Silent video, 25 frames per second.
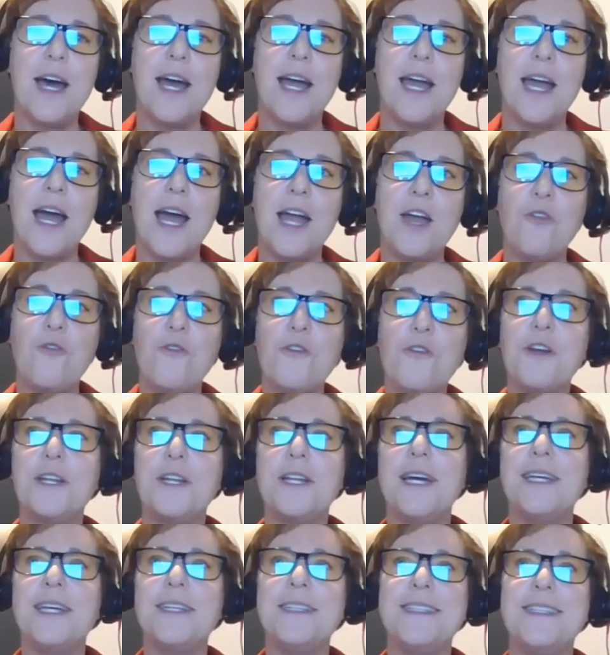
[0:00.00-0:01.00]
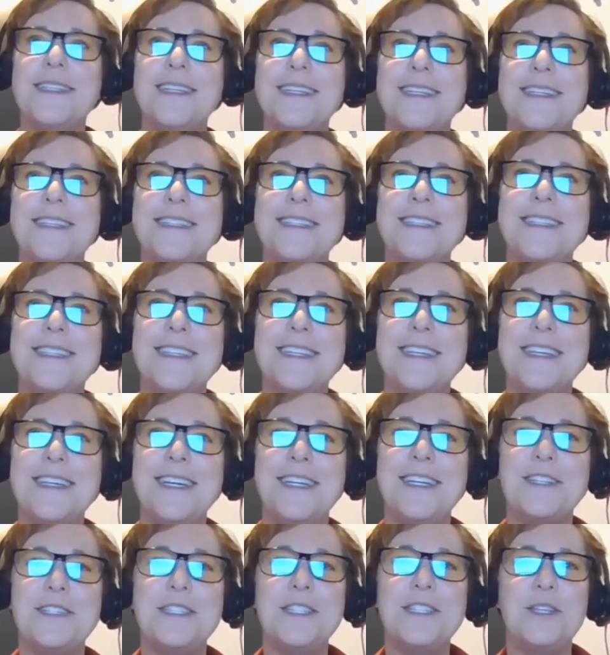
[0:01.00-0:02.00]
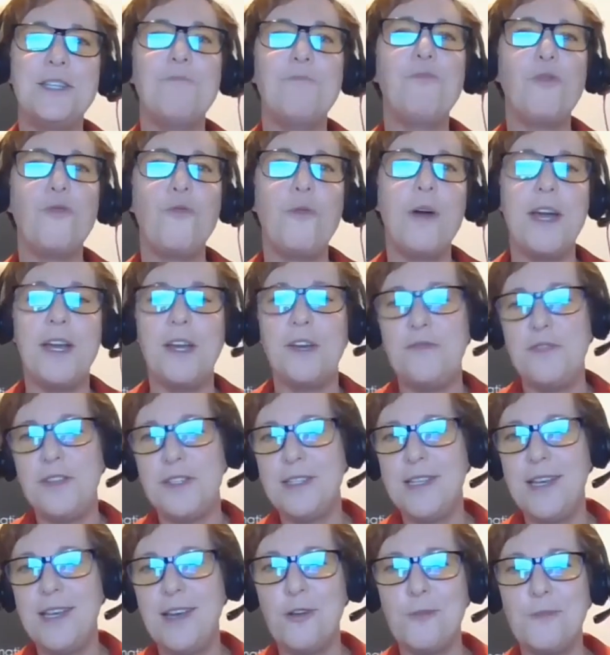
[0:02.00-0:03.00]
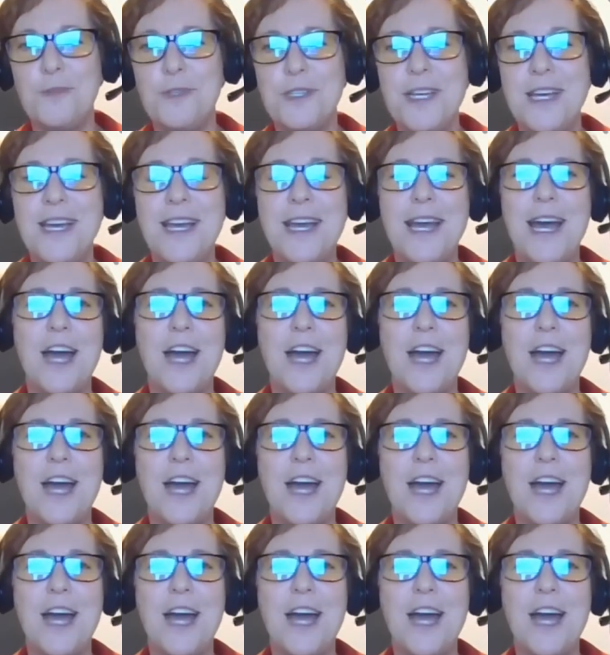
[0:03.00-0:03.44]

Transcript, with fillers: I, I, organize these in a simple way, if this helps.